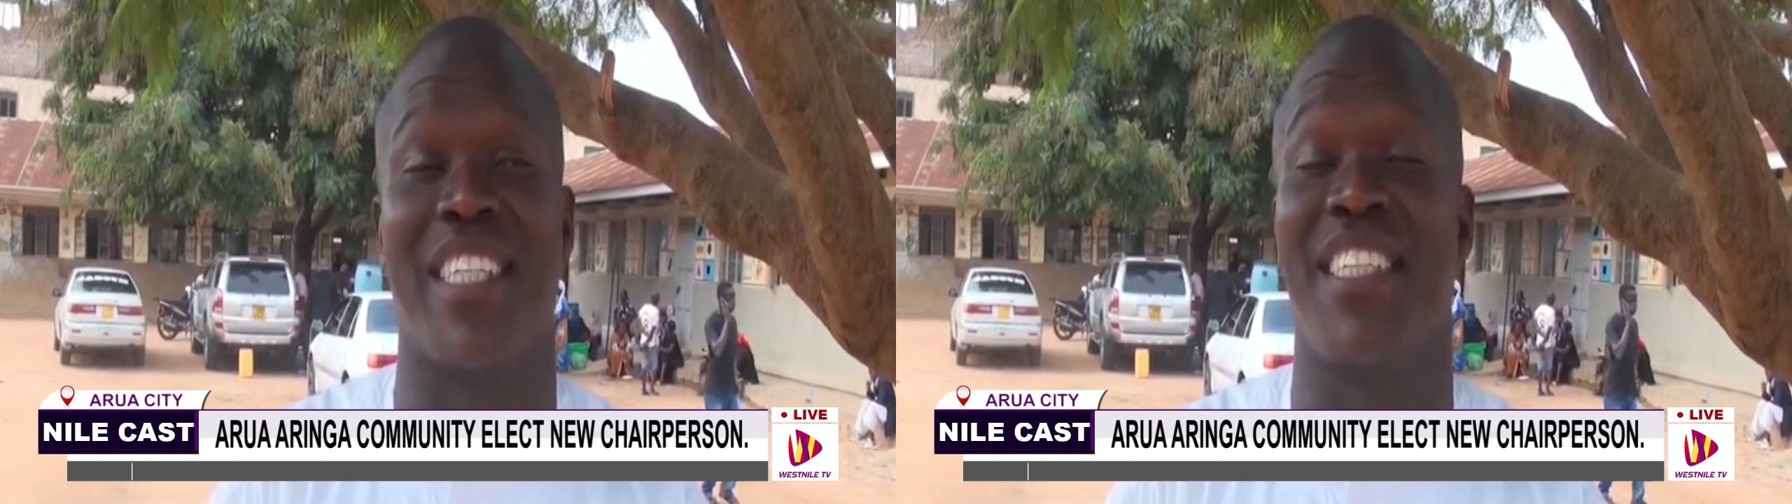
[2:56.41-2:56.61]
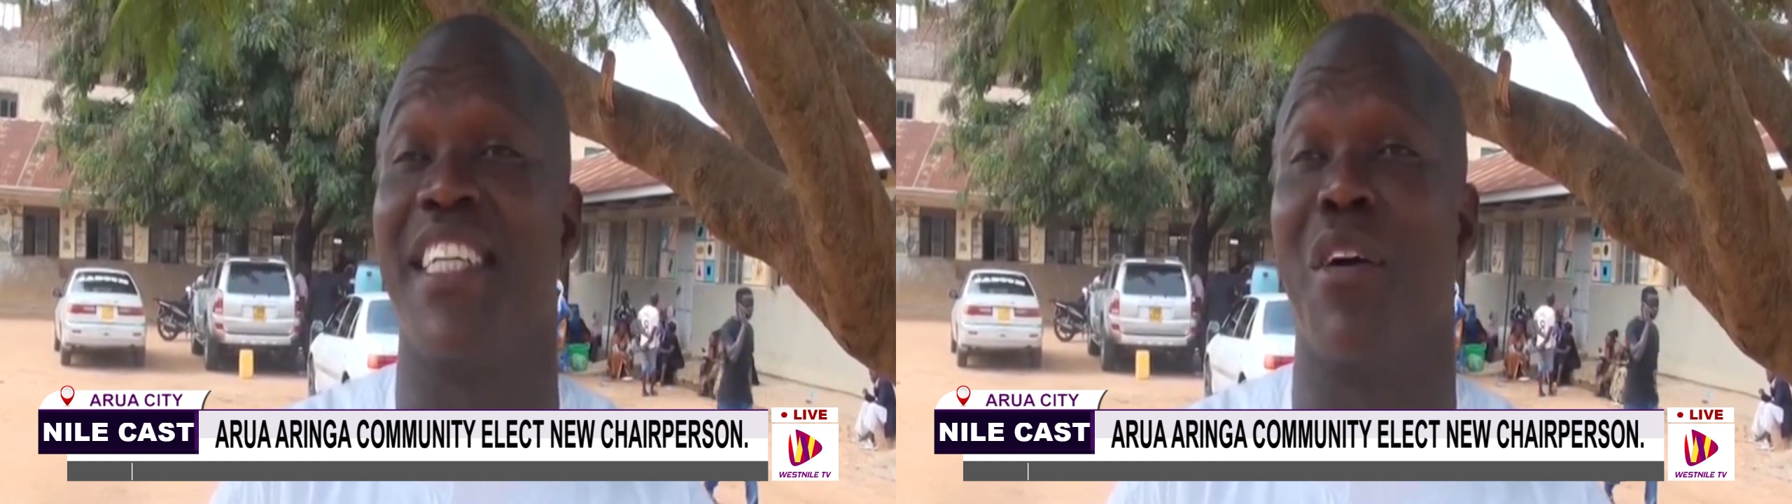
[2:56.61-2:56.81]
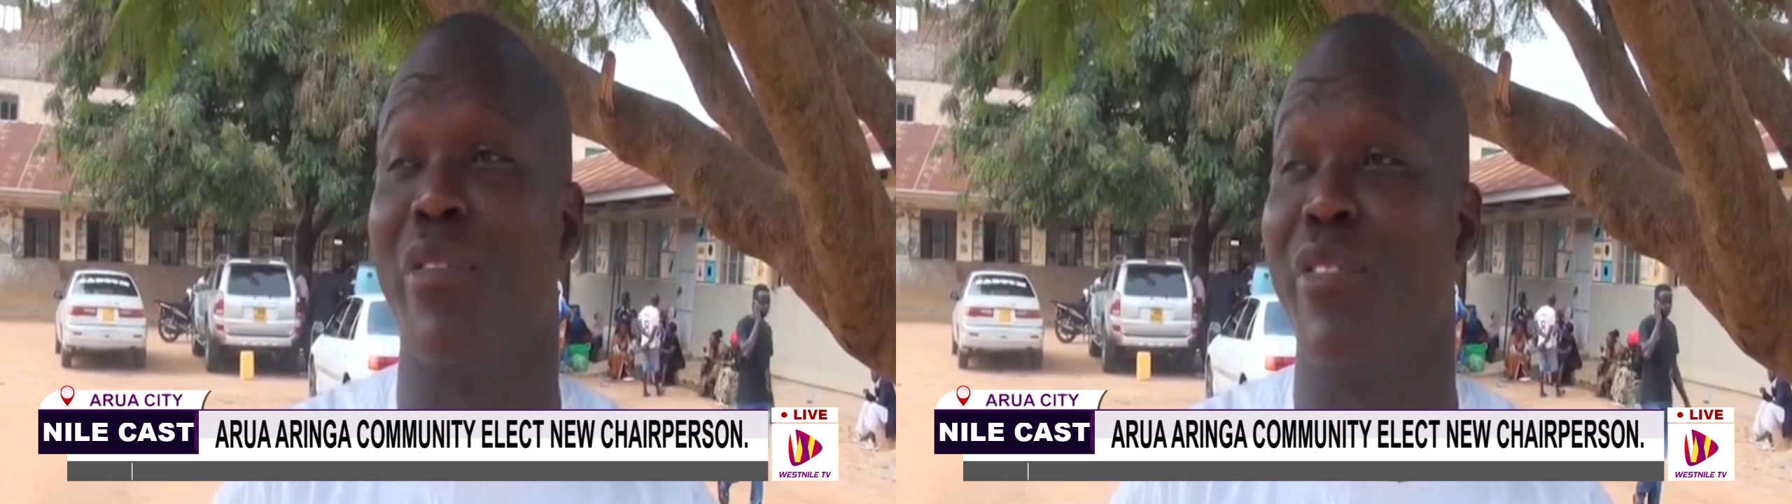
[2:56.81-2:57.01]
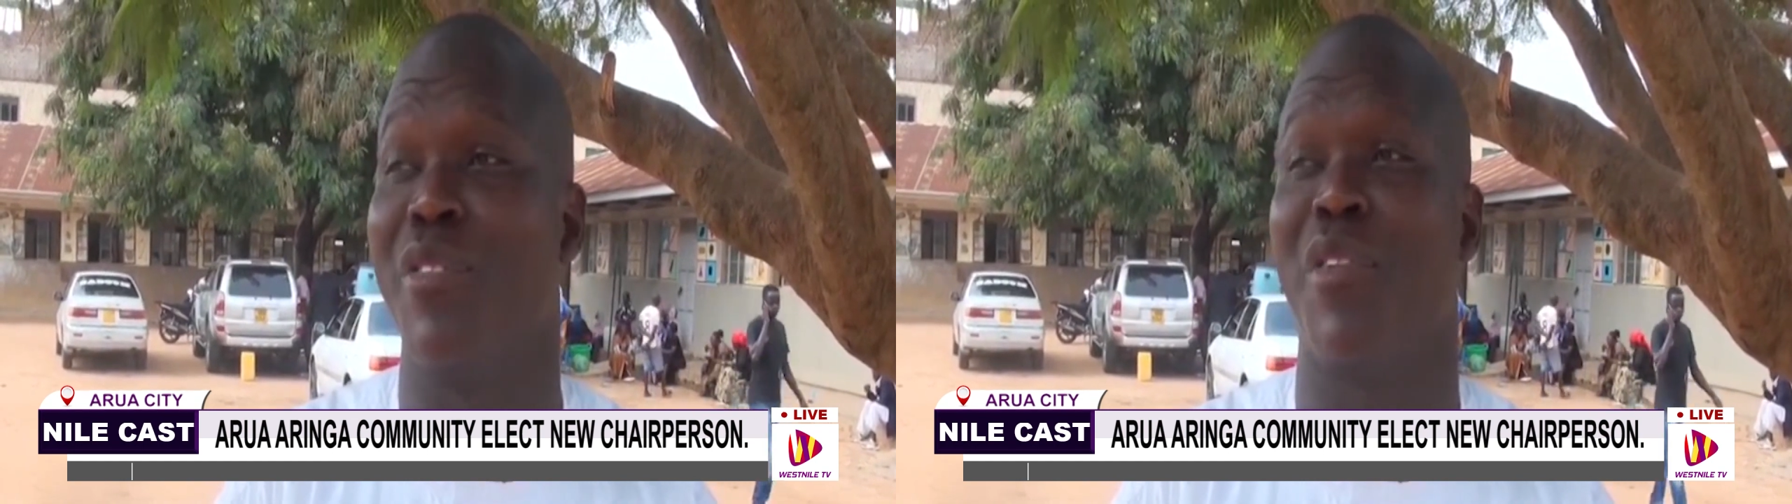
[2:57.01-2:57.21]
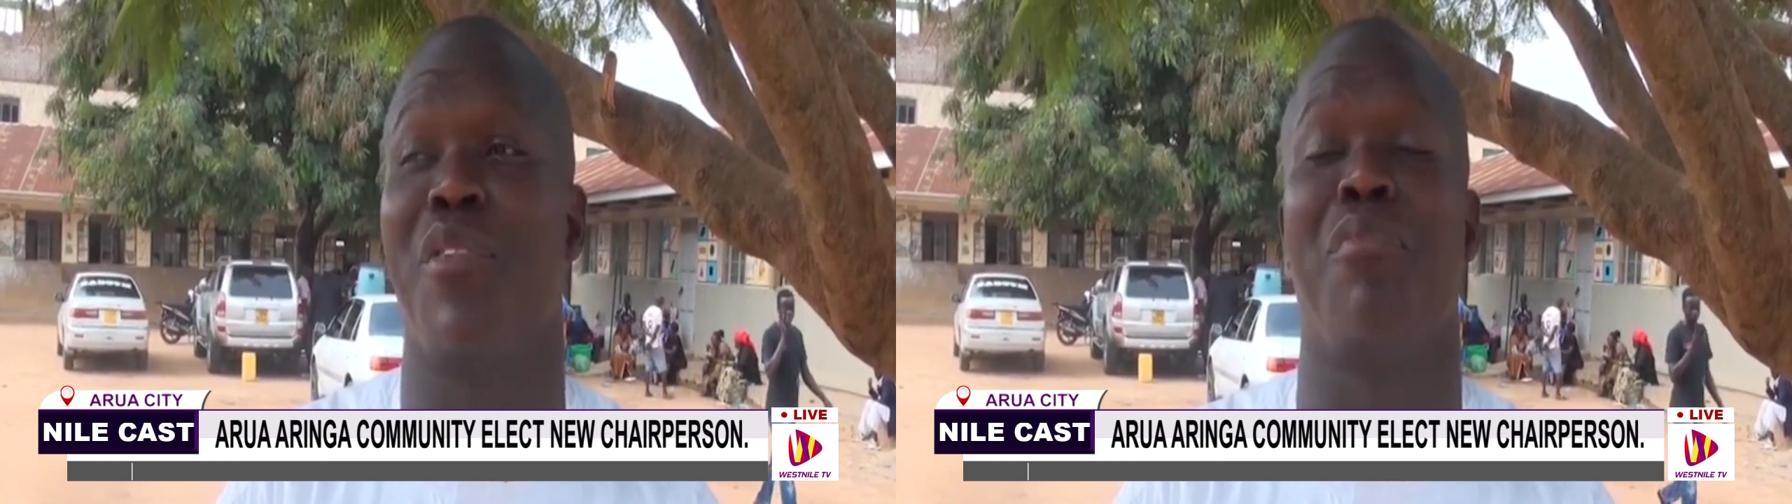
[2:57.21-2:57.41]
I said, the
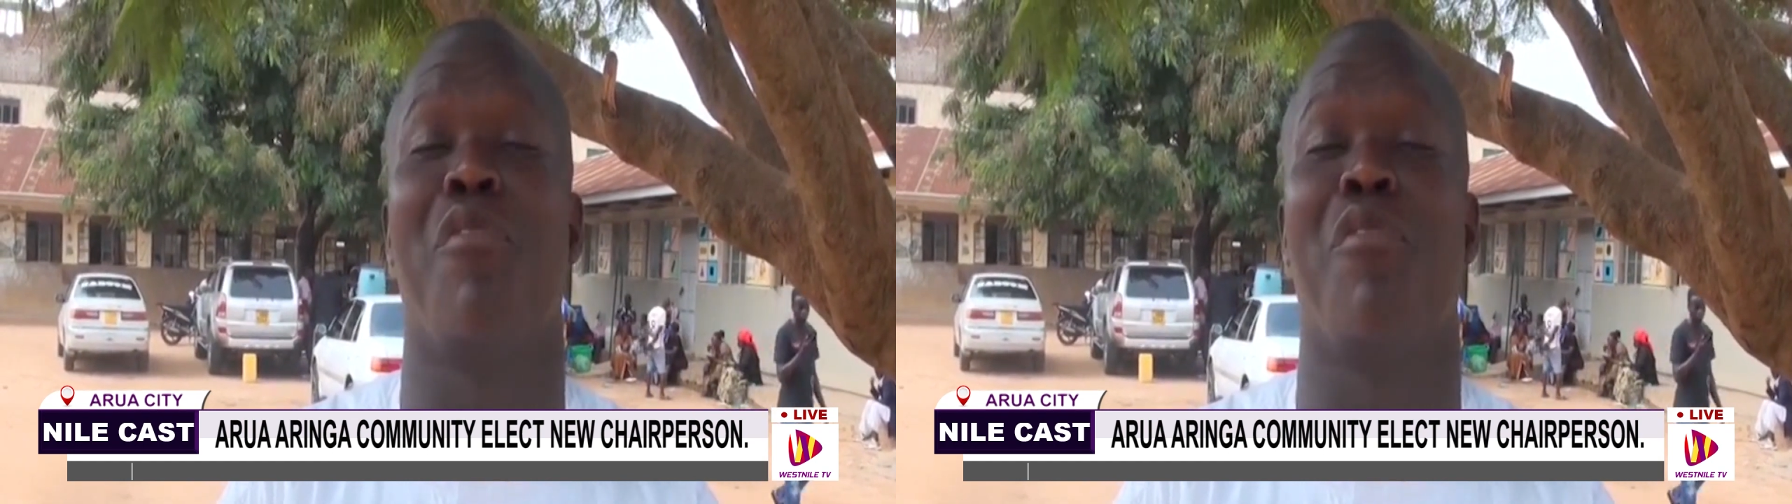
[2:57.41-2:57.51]
constitution you